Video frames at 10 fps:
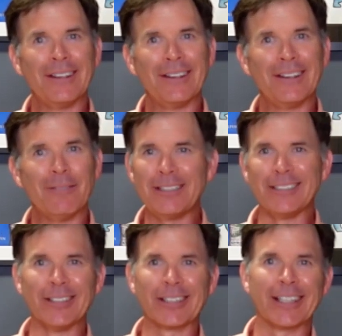I mean, is
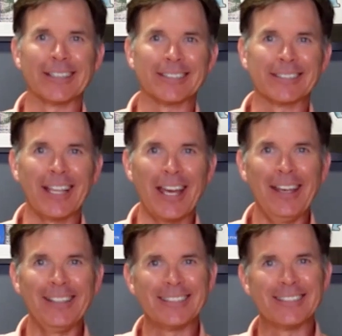he looking at the
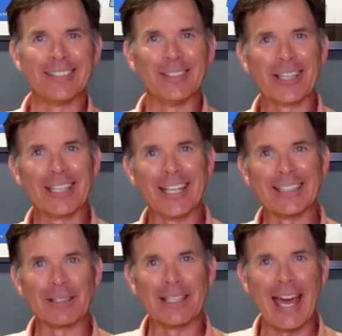stands? Is he looking
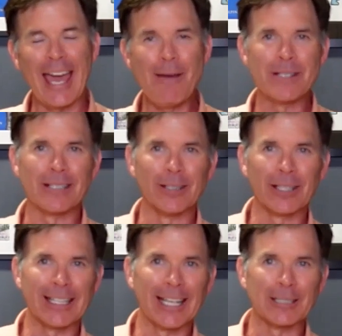at the game? Is he
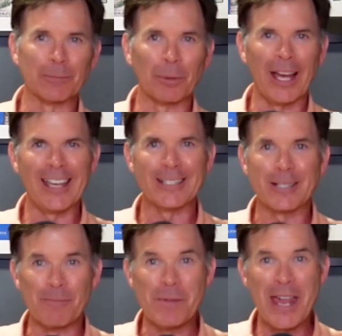looking at the play? It's
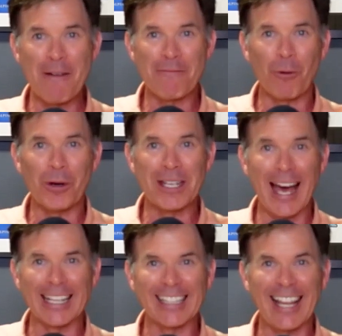a minute
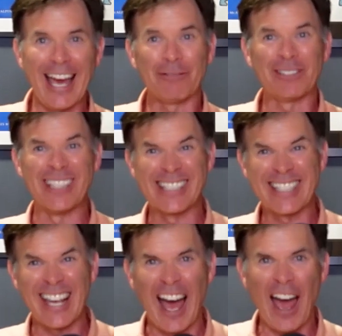49 left. He's
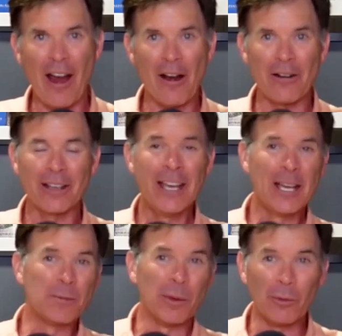tired.
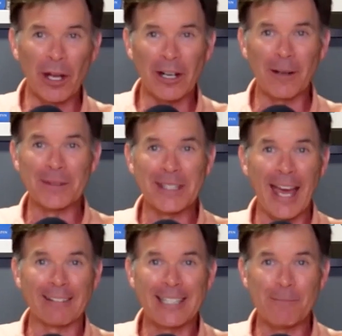He's been running up and
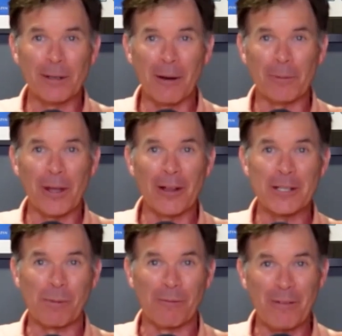down, keeping up with all
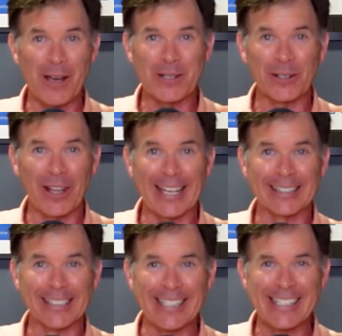these professional
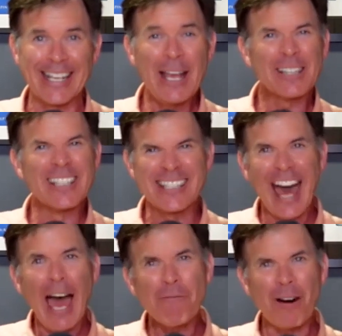athletes. Does
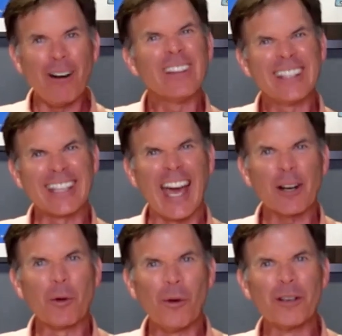that fall in the
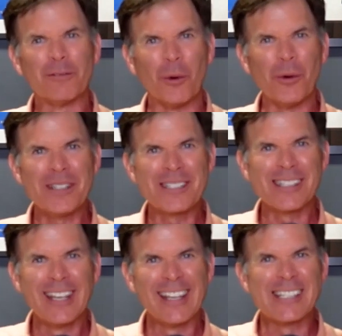category of
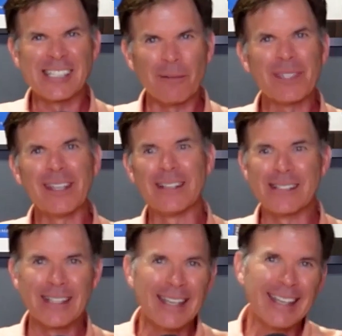noise?
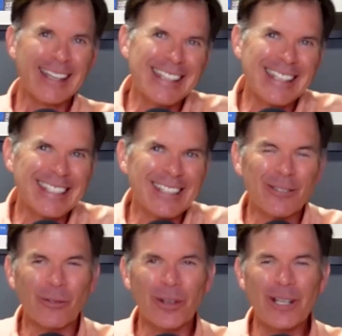
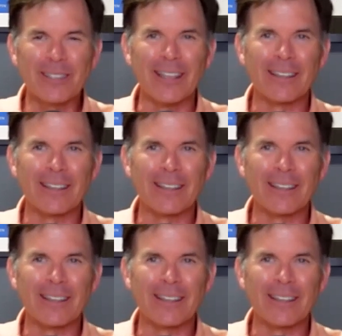What do you think?